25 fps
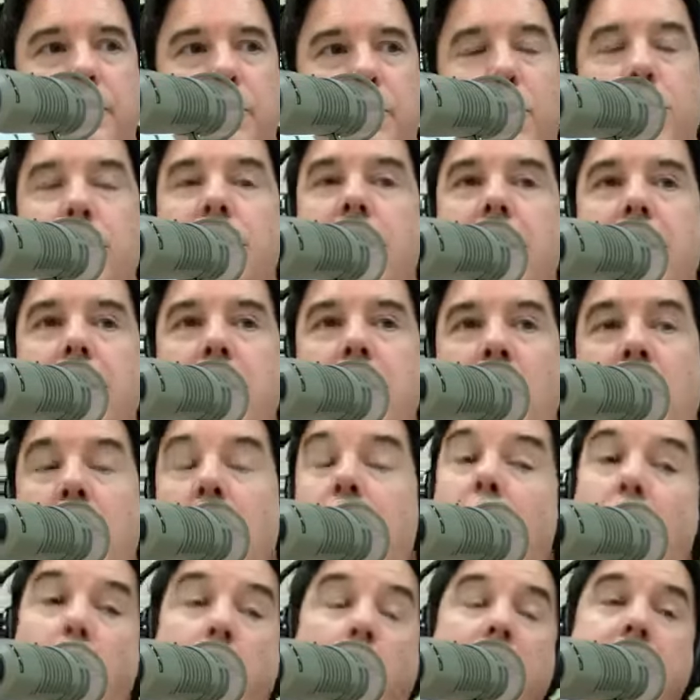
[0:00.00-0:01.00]
What was that?
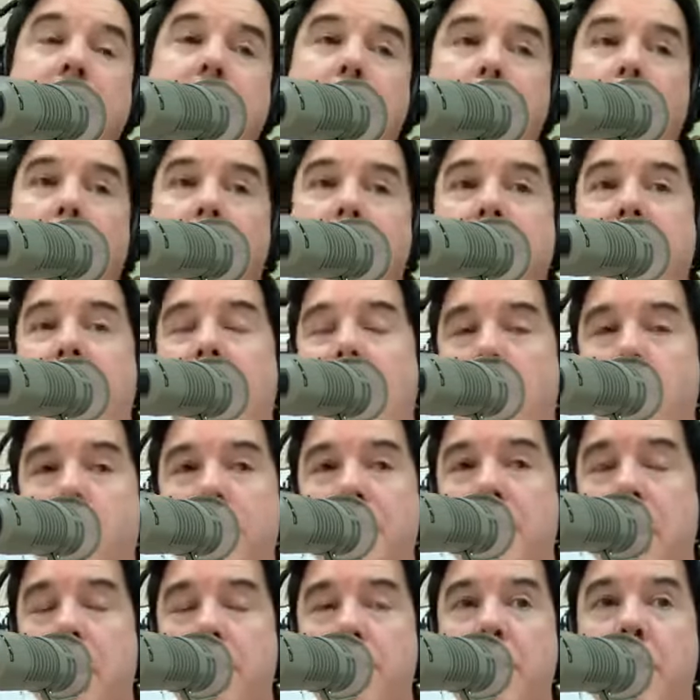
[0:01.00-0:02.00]
No, one cat
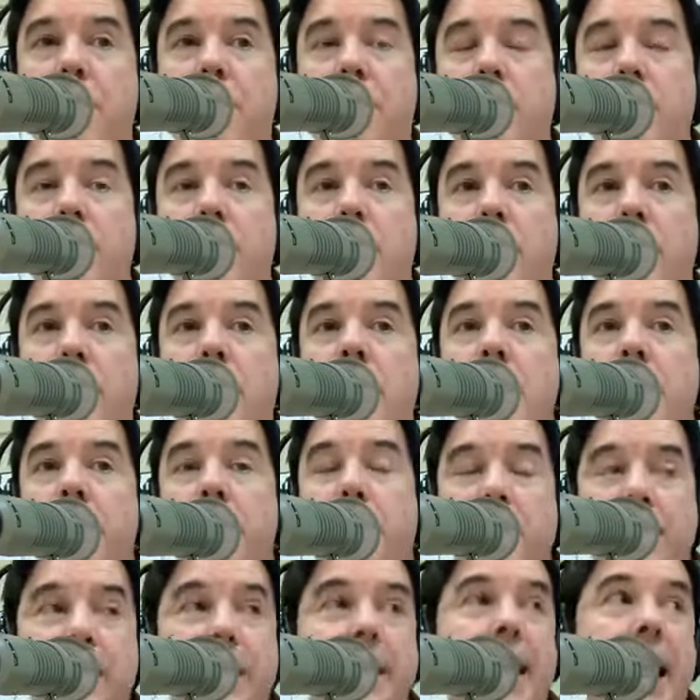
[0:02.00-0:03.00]
was coming through,
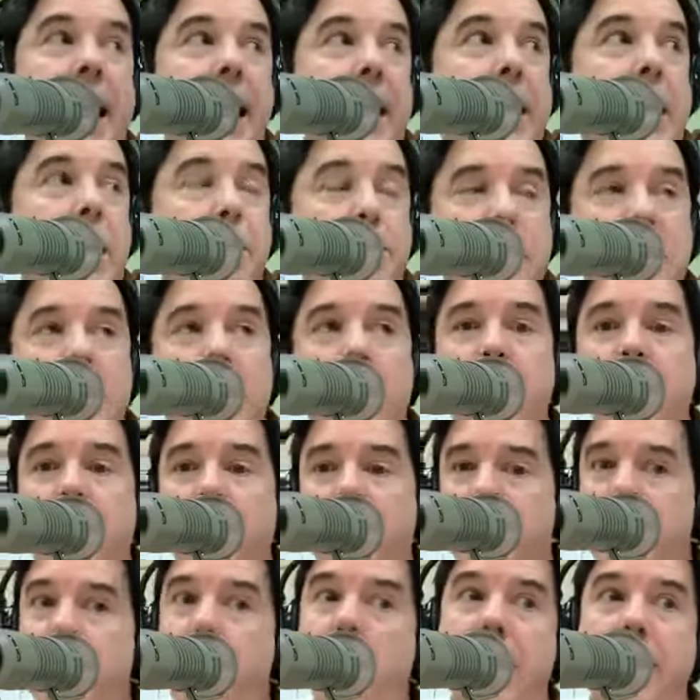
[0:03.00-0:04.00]
but the cat kept telling me it
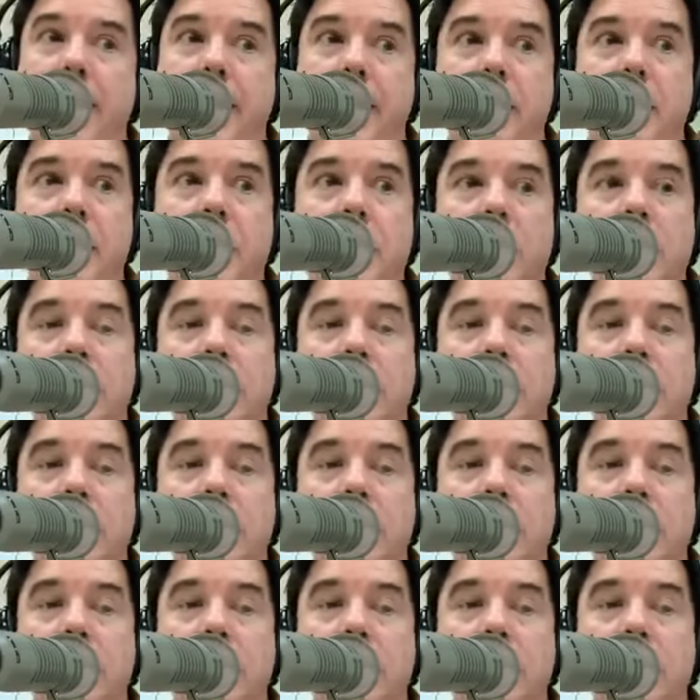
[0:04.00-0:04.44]
was white.